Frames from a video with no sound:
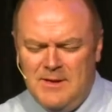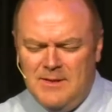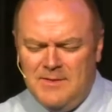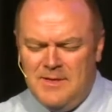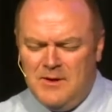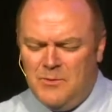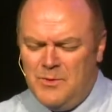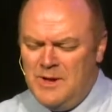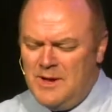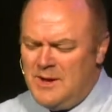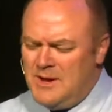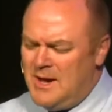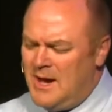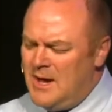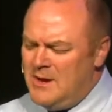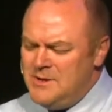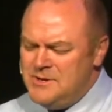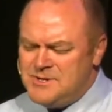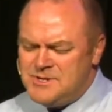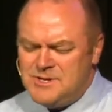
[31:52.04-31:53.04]
That we
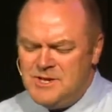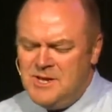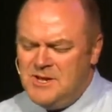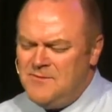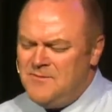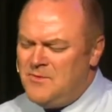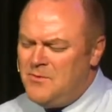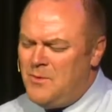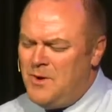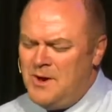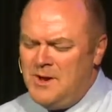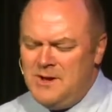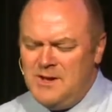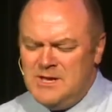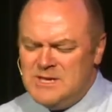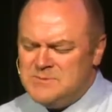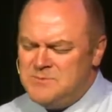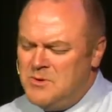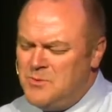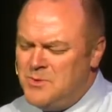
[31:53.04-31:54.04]
acknowledge sin for what it
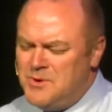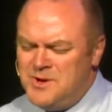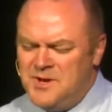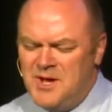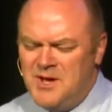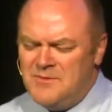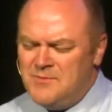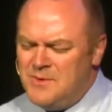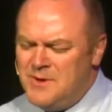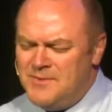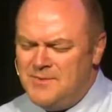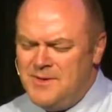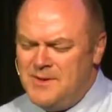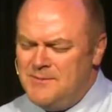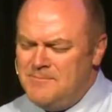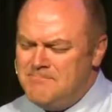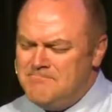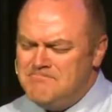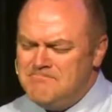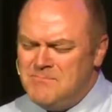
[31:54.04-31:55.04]
is, but we're done with it.
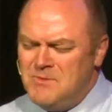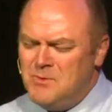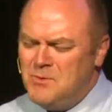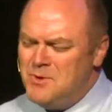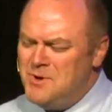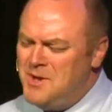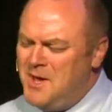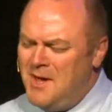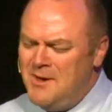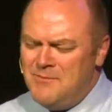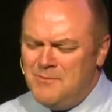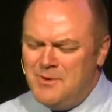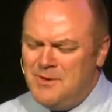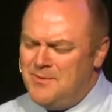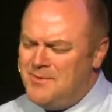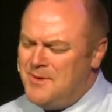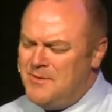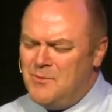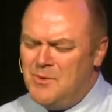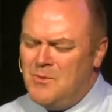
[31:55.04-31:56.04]
We're done
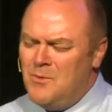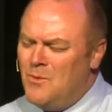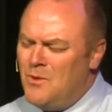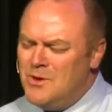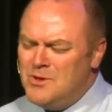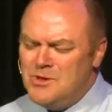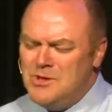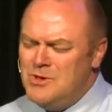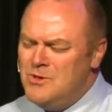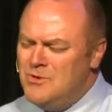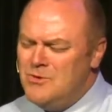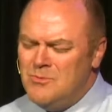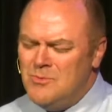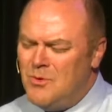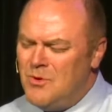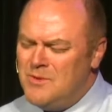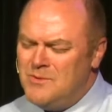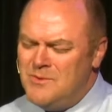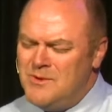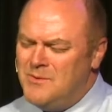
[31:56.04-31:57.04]
with it. We want you
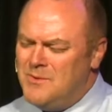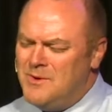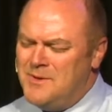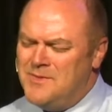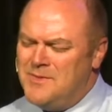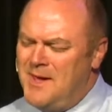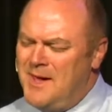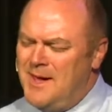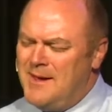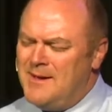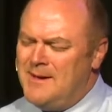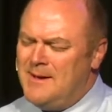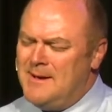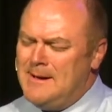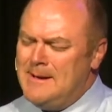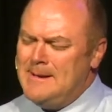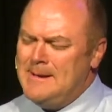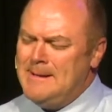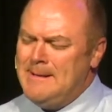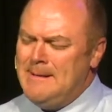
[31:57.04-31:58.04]
more than we want that,
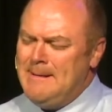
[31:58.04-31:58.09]
God.